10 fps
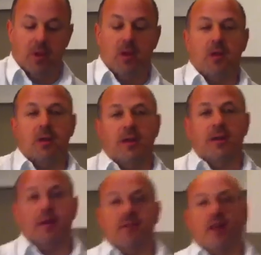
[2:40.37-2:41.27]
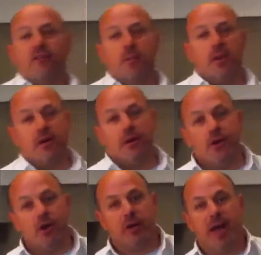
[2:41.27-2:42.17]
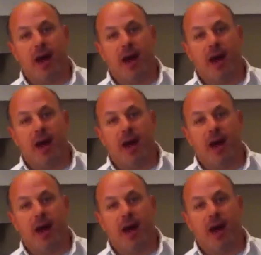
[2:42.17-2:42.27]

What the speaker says: If you're not familiar on gnocchi,